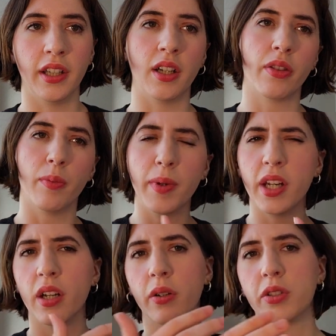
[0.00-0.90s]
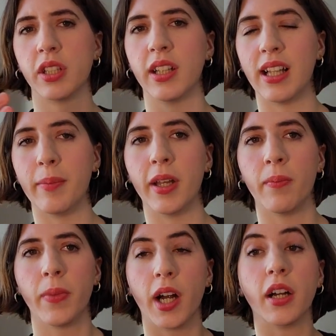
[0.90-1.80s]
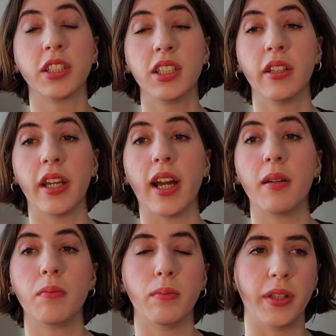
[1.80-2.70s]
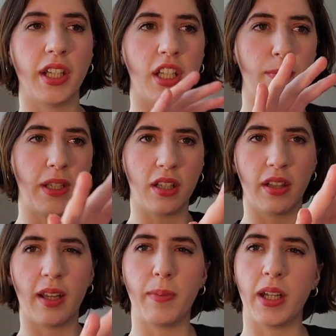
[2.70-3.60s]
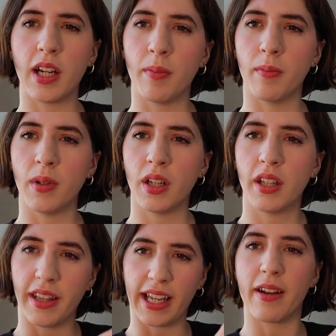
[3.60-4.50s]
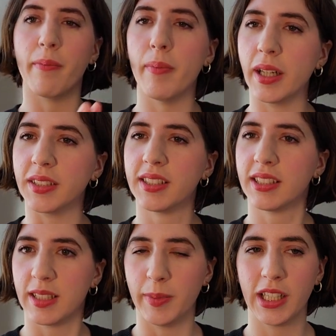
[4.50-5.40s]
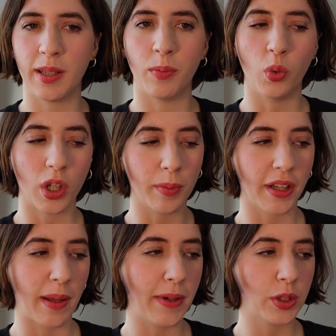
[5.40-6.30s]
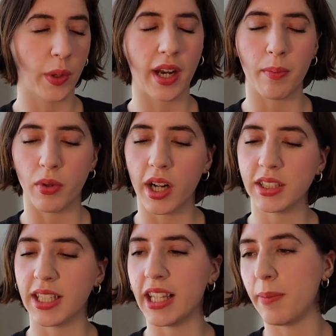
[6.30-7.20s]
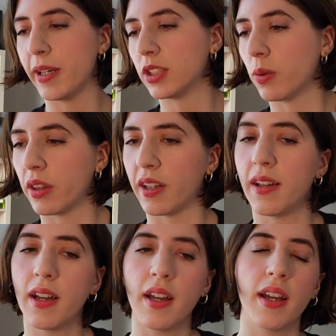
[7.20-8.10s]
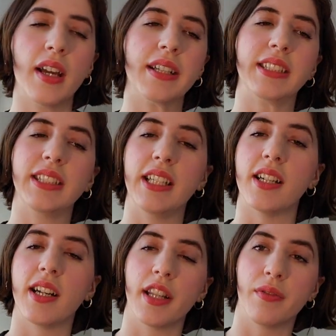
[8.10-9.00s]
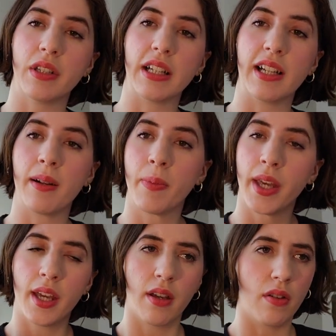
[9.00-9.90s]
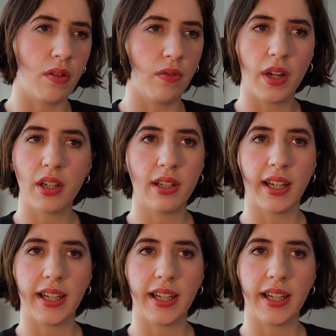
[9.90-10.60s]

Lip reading: You know, the mint notes and the lemon are still there, but they become they kind of melt and become warmer. They mix with that ambroxan, they mix with the cedar and the vanilla. Very